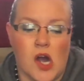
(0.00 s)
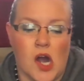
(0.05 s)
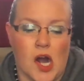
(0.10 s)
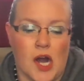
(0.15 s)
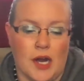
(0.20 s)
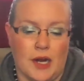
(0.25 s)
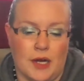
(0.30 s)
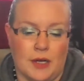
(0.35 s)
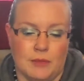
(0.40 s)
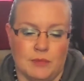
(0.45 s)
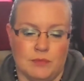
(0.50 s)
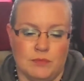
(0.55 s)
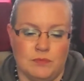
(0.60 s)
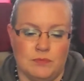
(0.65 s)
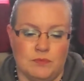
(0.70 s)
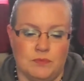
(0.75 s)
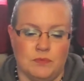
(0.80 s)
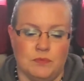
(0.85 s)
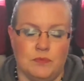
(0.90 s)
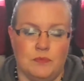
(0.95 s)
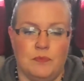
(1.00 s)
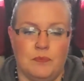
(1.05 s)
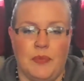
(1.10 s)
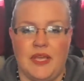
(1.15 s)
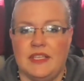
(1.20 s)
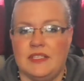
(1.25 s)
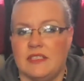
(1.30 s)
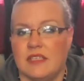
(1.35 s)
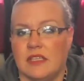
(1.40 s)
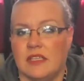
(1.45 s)
Um,
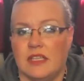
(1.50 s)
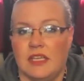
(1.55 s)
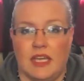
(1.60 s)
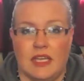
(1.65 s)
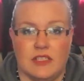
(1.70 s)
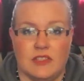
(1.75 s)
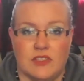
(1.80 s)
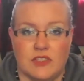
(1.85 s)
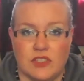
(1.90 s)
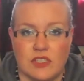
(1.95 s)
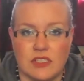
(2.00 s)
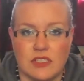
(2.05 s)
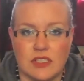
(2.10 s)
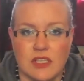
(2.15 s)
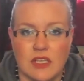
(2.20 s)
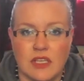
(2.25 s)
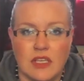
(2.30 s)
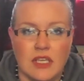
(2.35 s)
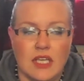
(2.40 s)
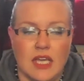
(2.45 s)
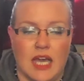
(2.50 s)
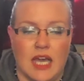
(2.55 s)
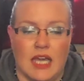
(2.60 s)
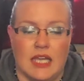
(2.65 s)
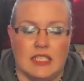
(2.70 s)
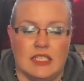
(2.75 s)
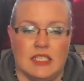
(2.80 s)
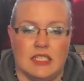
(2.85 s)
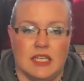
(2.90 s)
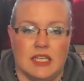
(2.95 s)
basically, it's just
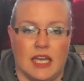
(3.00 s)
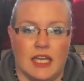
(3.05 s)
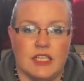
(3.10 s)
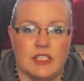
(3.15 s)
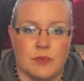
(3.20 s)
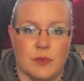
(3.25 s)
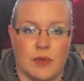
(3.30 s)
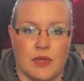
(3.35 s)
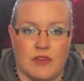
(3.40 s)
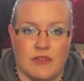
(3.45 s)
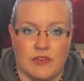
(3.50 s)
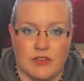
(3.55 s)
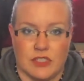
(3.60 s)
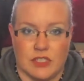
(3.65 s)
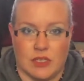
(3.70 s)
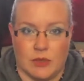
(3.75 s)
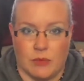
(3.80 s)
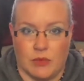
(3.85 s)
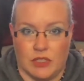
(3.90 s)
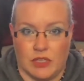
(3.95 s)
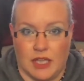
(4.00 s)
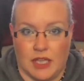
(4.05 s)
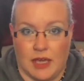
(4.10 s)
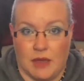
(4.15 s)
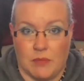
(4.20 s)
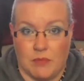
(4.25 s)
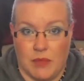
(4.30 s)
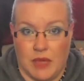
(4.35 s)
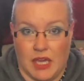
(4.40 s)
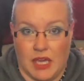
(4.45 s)
it's a nice way for someone
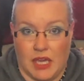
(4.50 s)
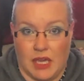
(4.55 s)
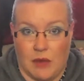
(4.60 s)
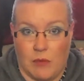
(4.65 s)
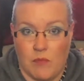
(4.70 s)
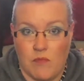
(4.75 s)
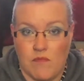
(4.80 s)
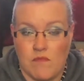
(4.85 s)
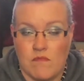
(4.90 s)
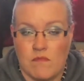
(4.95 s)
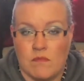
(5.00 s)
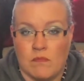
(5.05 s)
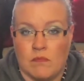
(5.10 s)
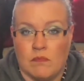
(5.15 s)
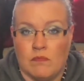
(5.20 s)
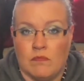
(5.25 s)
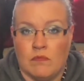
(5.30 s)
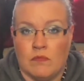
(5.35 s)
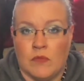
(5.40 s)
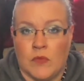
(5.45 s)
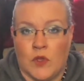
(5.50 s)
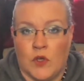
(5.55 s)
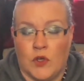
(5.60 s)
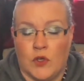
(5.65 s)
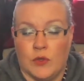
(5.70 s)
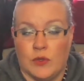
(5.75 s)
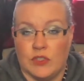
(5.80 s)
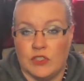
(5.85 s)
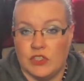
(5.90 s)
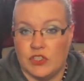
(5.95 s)
like me
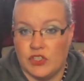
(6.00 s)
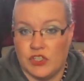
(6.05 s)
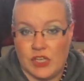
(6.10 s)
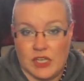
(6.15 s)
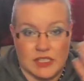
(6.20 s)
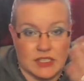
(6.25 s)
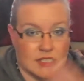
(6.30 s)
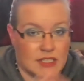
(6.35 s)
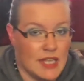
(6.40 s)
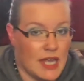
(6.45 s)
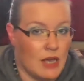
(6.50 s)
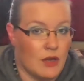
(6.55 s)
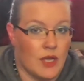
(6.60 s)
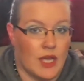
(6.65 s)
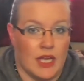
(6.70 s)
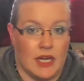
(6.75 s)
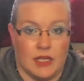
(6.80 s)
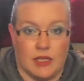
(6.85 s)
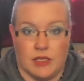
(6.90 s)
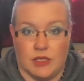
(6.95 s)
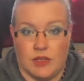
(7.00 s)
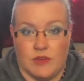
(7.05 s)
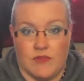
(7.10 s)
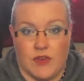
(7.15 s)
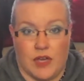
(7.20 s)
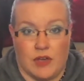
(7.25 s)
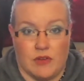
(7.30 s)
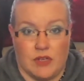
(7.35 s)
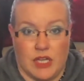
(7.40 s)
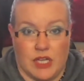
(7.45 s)
who is just now getting into
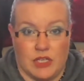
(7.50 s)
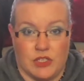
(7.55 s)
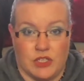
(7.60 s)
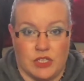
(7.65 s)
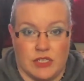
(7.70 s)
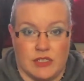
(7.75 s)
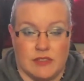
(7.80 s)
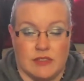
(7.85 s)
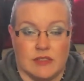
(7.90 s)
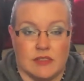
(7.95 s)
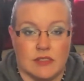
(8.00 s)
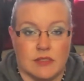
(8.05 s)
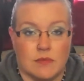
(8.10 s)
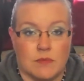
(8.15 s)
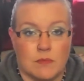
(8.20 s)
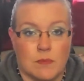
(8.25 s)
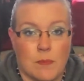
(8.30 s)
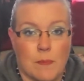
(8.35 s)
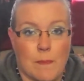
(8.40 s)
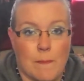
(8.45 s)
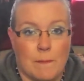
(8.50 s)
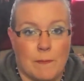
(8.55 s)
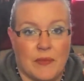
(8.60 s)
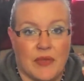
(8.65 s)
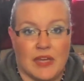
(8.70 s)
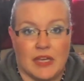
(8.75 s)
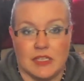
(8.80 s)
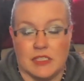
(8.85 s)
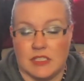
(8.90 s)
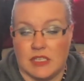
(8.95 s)
foundations
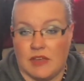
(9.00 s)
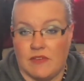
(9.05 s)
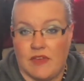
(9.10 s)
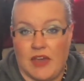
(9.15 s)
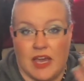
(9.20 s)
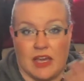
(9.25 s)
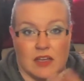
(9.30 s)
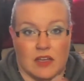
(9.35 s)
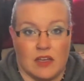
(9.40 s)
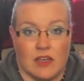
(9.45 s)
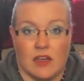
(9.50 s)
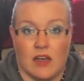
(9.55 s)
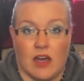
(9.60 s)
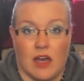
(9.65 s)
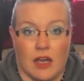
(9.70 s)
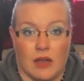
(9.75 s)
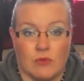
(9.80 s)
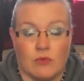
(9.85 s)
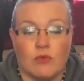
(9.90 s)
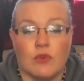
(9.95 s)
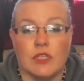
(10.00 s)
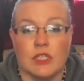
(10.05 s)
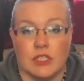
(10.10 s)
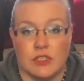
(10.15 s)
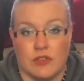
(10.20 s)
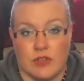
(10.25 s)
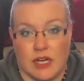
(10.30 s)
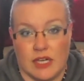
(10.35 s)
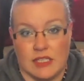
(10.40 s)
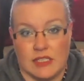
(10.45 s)
because I've got really
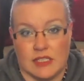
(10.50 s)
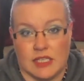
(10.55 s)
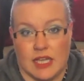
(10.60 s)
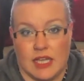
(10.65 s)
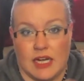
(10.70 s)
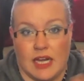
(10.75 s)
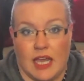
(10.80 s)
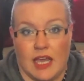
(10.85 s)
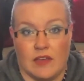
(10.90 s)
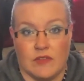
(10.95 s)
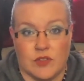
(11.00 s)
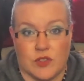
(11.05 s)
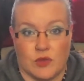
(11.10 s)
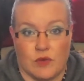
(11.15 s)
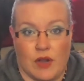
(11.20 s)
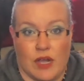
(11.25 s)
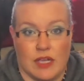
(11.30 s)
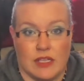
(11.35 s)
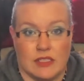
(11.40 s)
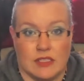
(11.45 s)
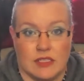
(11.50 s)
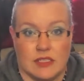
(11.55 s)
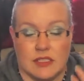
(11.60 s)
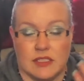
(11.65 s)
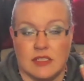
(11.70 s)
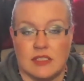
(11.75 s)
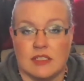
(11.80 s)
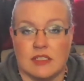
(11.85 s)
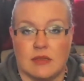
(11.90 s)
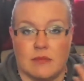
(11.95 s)
dry skin. I have
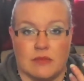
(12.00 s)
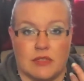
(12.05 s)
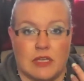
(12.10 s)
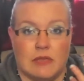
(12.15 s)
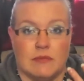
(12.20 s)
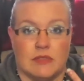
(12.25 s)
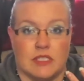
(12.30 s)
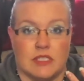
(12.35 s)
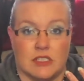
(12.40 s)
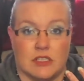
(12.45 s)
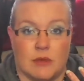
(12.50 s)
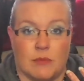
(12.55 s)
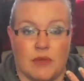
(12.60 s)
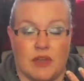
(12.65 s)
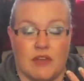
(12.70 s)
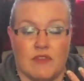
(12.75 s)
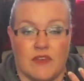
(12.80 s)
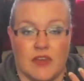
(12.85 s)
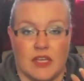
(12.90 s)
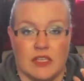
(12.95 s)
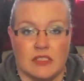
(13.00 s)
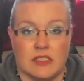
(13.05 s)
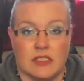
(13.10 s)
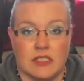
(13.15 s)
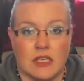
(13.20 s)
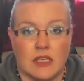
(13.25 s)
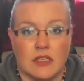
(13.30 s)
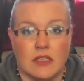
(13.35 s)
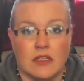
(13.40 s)
psoriasis, and sometimes it's on my face.